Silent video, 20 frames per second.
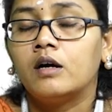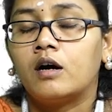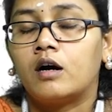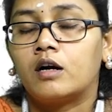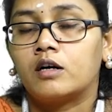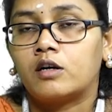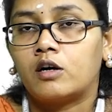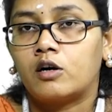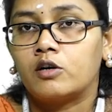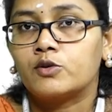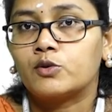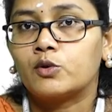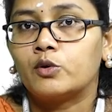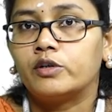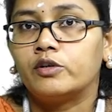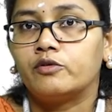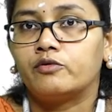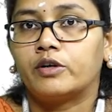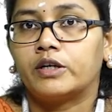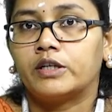and also
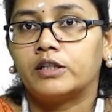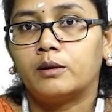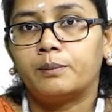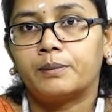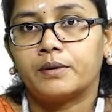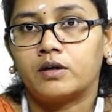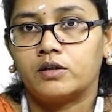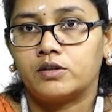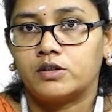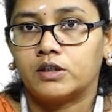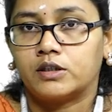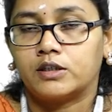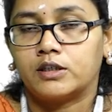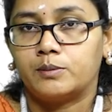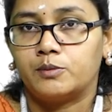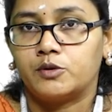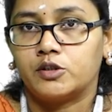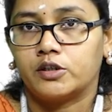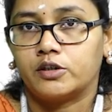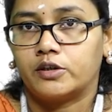define the project
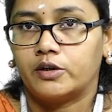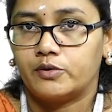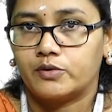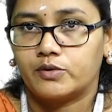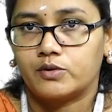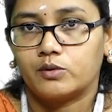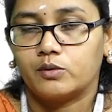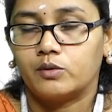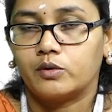objectives.